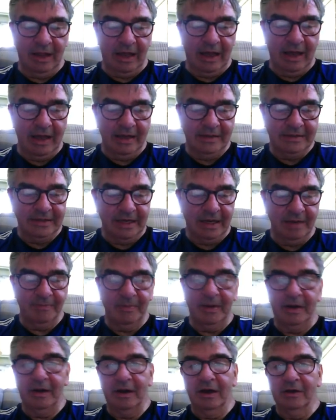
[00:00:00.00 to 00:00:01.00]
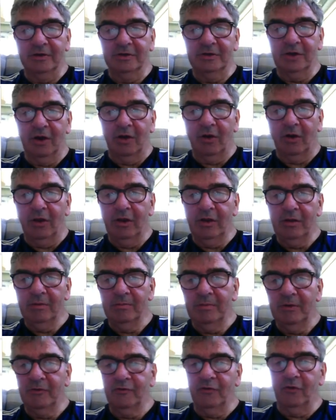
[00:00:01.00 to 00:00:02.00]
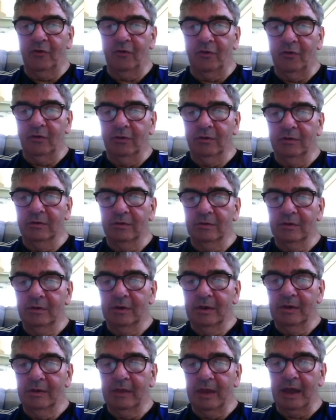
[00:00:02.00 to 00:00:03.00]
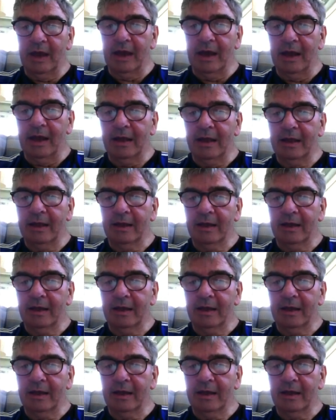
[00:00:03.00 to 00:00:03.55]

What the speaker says: I type in a dollar before the I